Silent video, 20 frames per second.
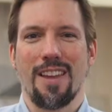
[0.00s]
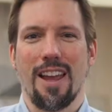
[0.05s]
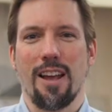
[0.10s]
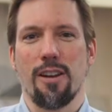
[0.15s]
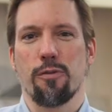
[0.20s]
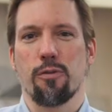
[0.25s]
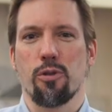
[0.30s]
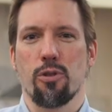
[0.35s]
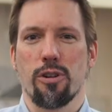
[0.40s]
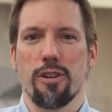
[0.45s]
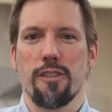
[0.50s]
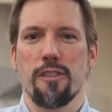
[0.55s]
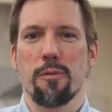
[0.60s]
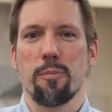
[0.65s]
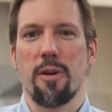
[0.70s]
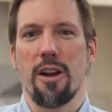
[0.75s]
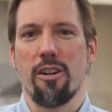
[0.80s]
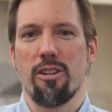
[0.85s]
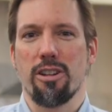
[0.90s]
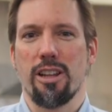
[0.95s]
And of course,
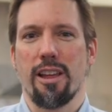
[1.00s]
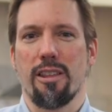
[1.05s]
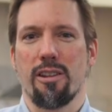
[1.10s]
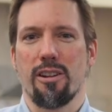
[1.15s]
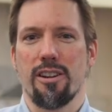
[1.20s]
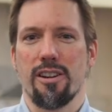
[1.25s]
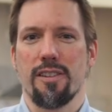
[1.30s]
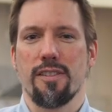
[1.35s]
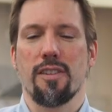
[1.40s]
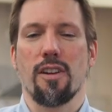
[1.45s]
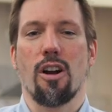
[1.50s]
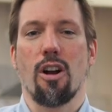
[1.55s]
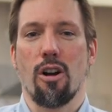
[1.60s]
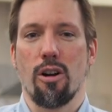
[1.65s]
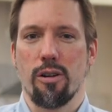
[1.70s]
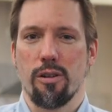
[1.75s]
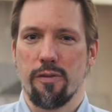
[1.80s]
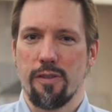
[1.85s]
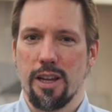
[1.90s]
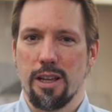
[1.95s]
spare leathers
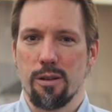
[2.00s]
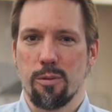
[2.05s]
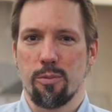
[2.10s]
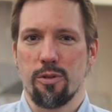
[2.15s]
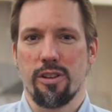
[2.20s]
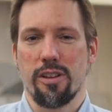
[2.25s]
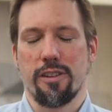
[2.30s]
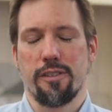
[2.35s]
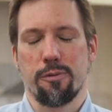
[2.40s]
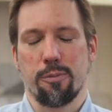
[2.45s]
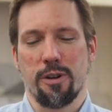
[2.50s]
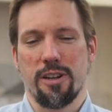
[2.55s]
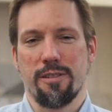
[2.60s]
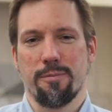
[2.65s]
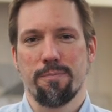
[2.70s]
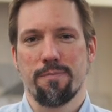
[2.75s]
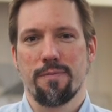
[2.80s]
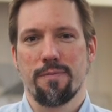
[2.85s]
are available as well.